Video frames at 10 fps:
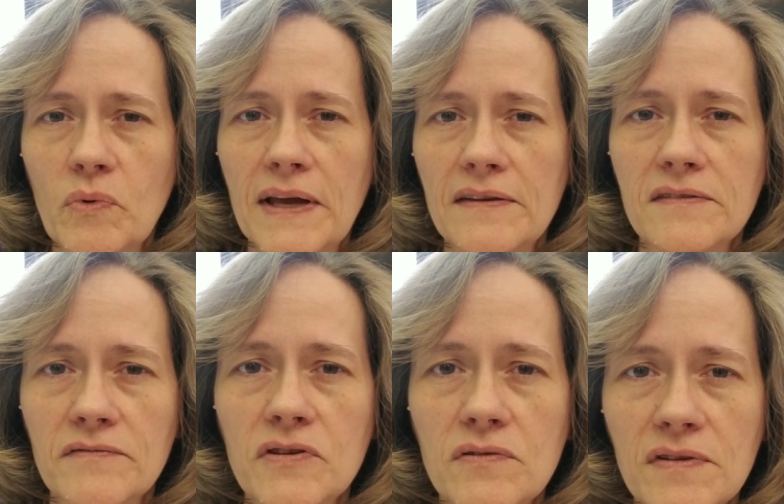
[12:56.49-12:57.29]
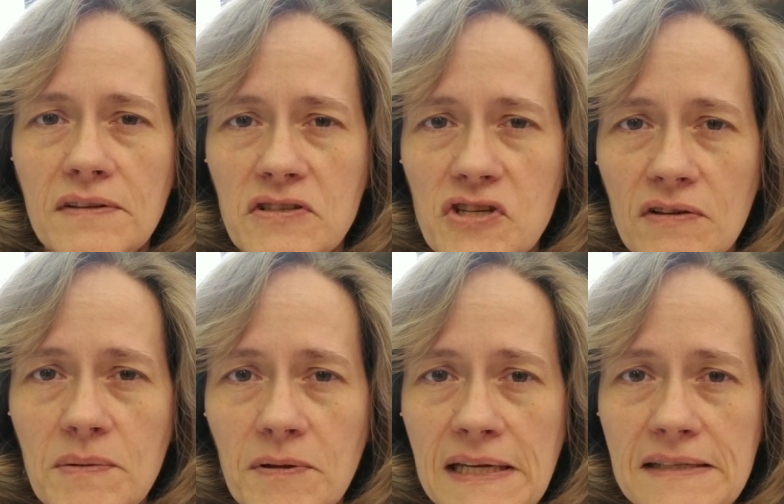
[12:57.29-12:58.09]
ways of using the
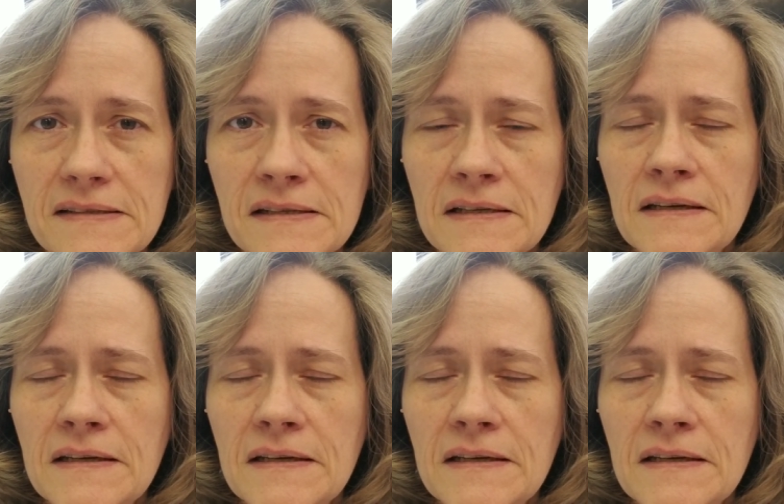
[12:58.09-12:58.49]
Gelli plate.